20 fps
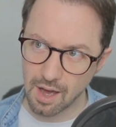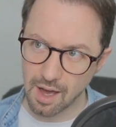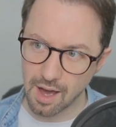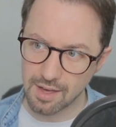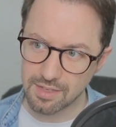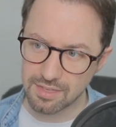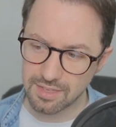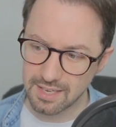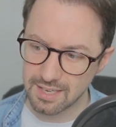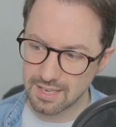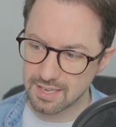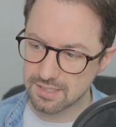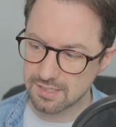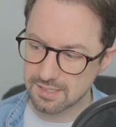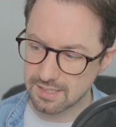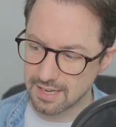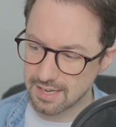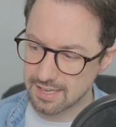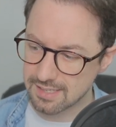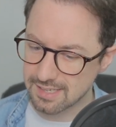I think
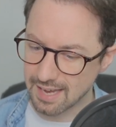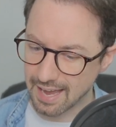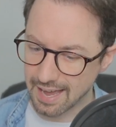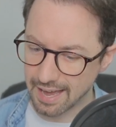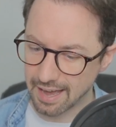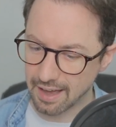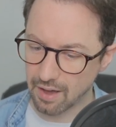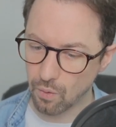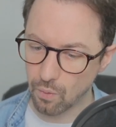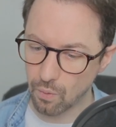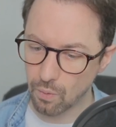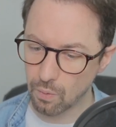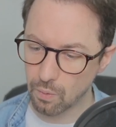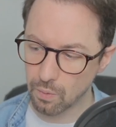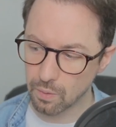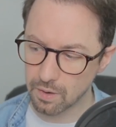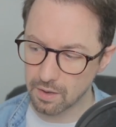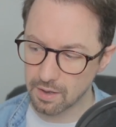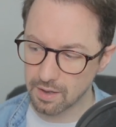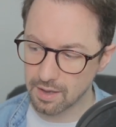it's it's
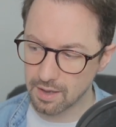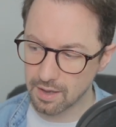how